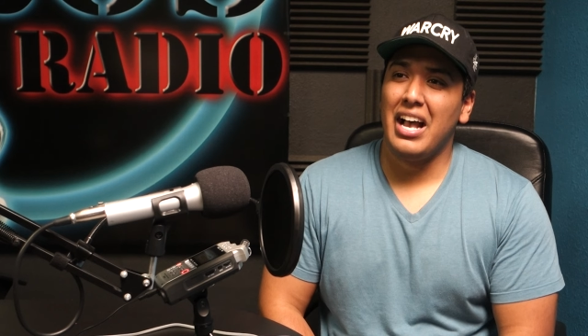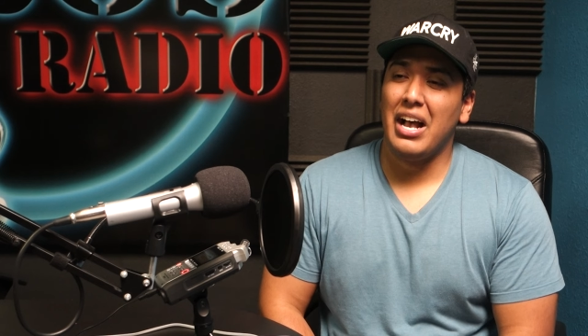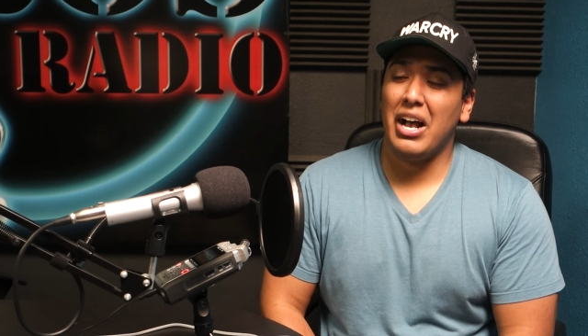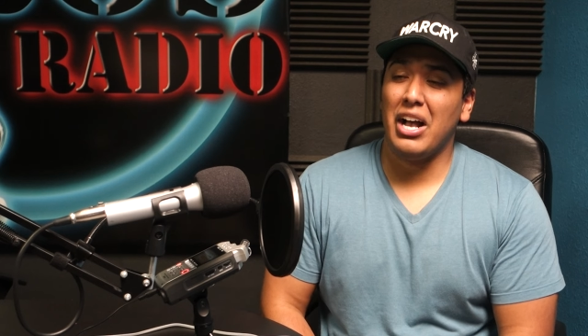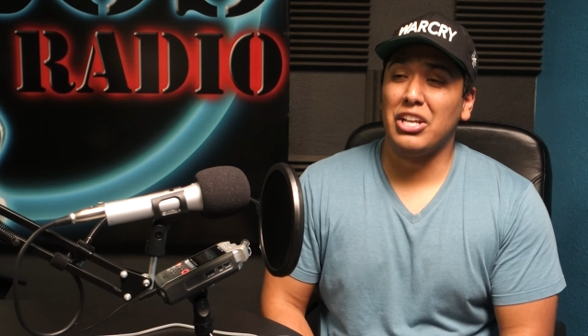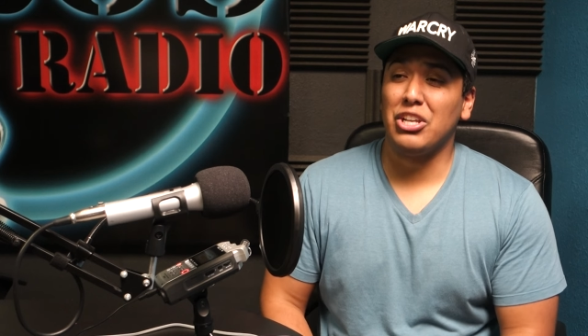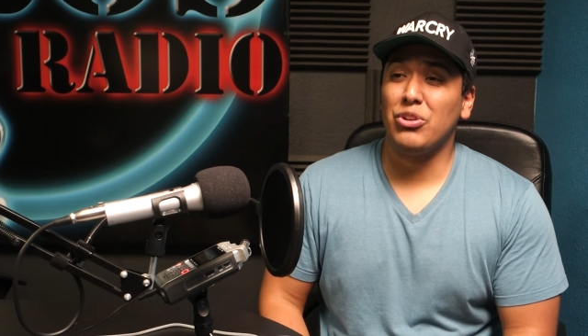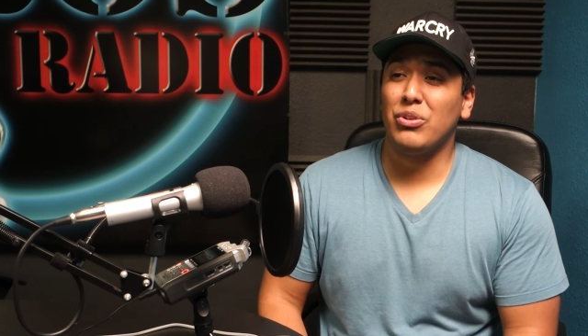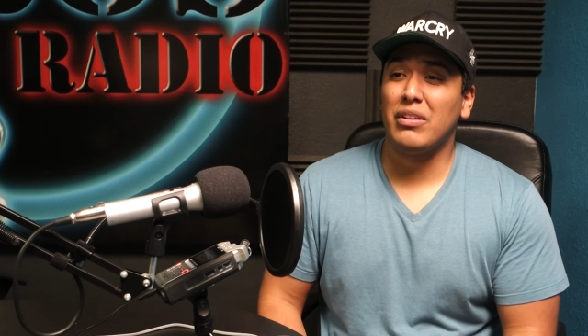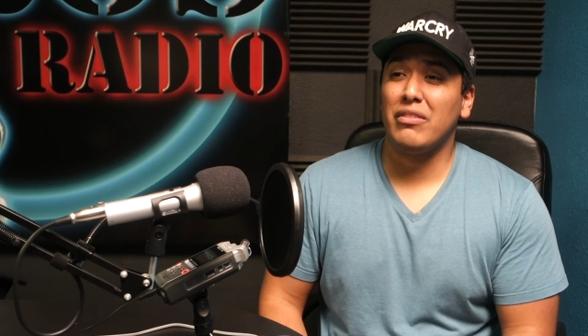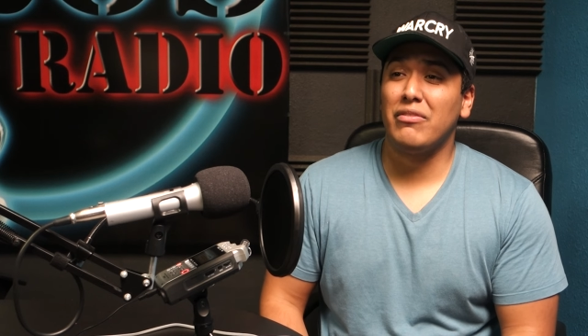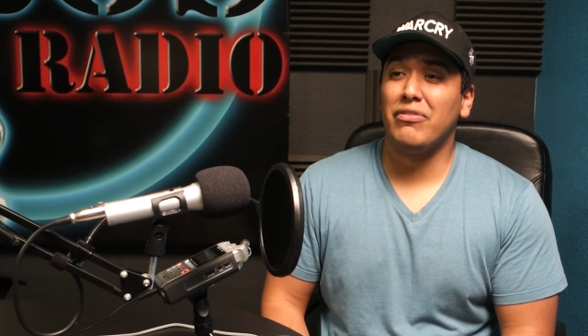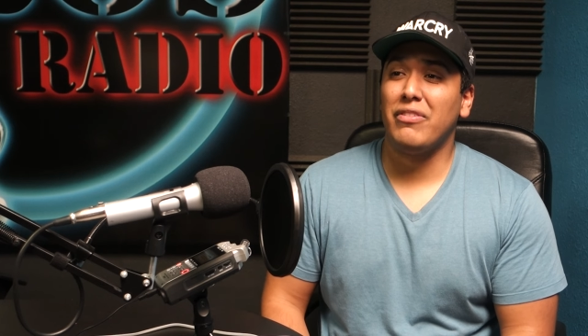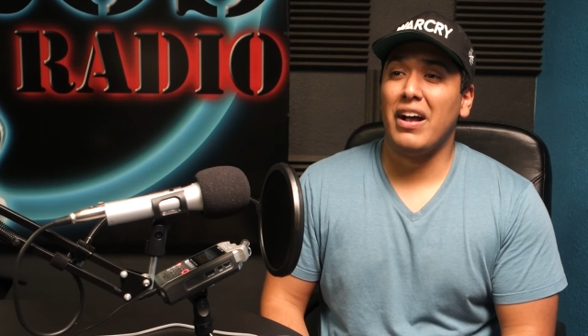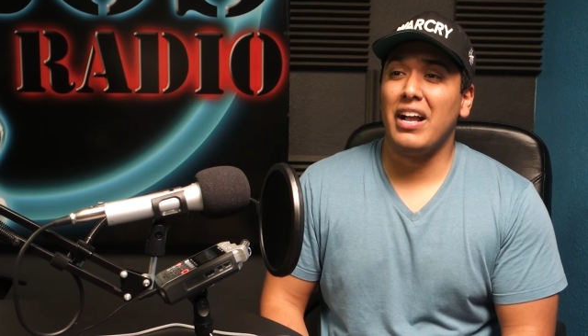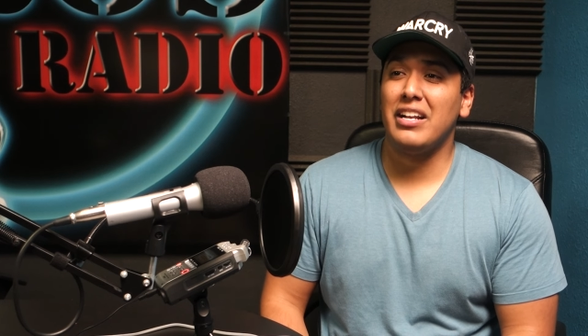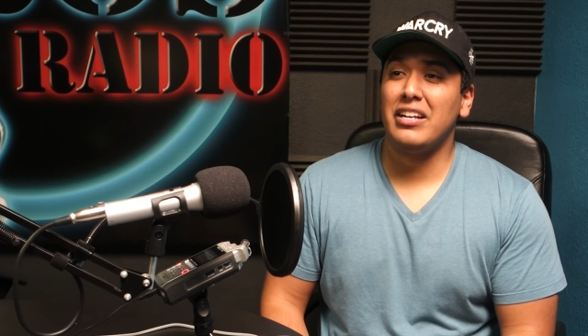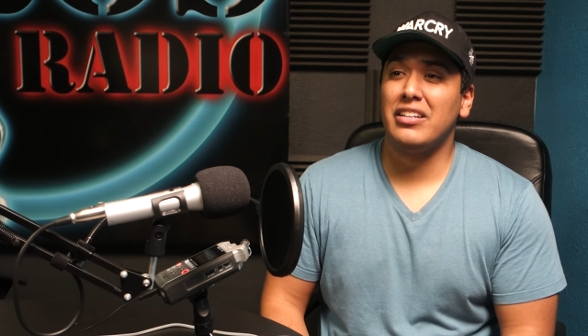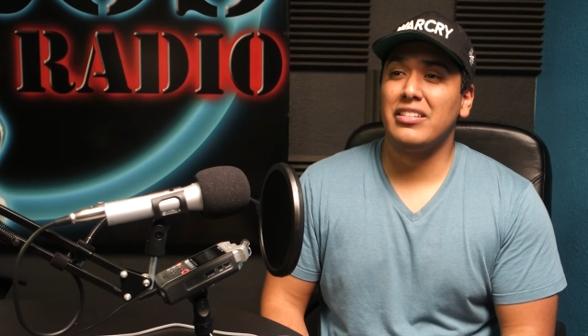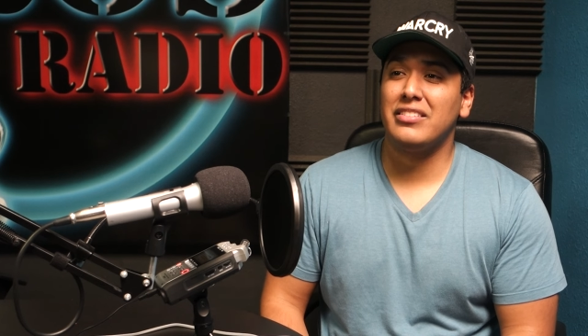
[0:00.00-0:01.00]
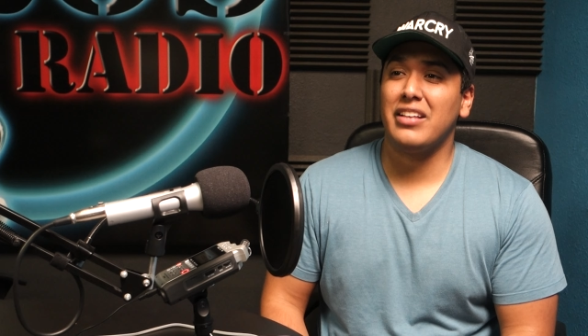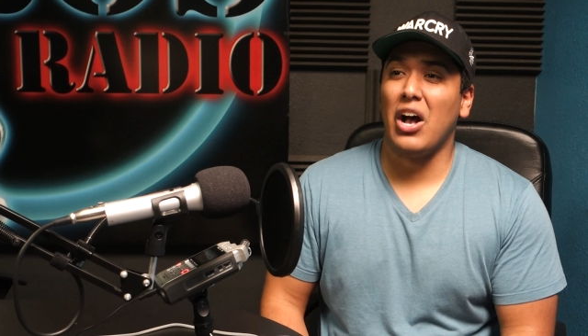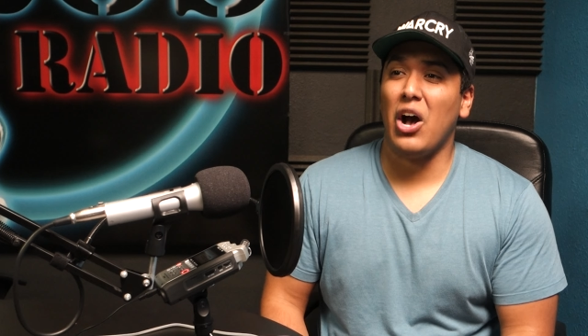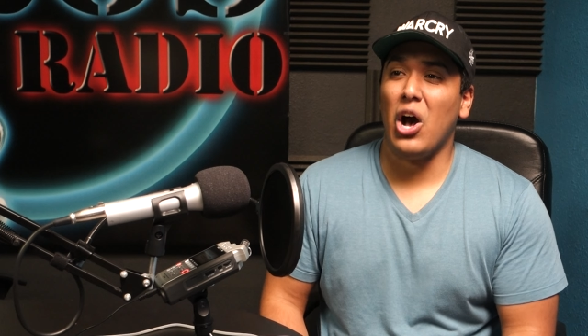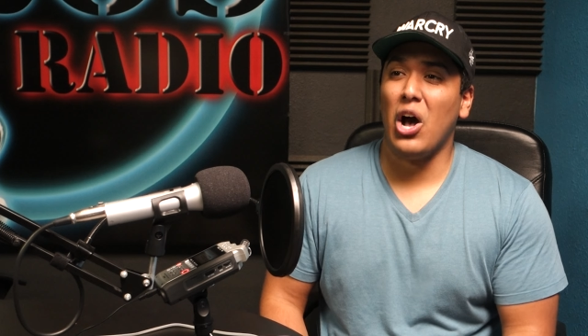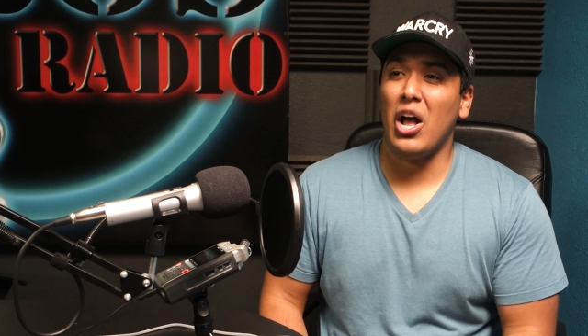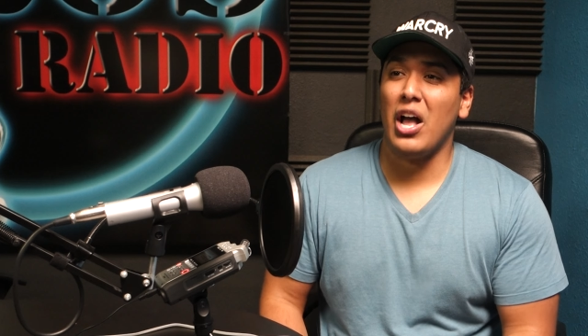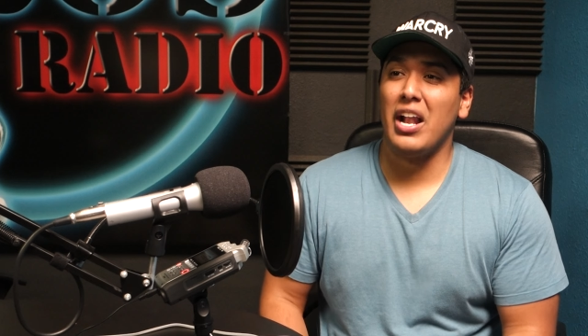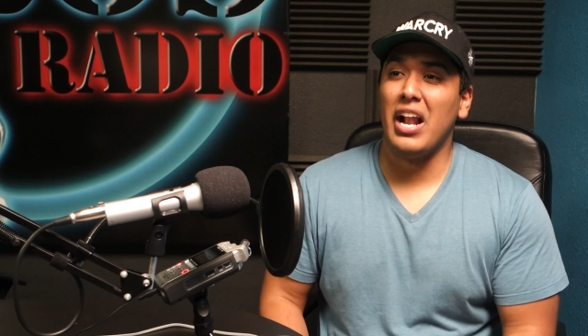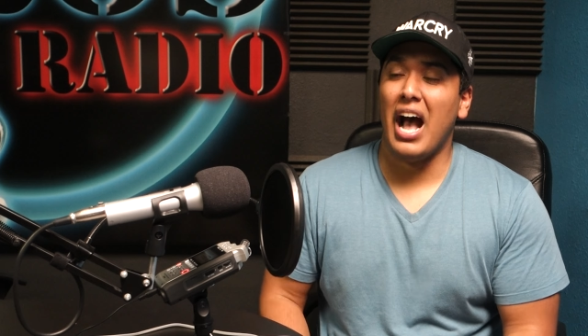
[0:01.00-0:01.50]
Uh, you can find us
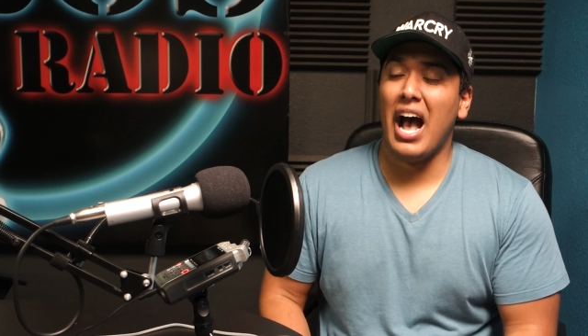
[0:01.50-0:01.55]
on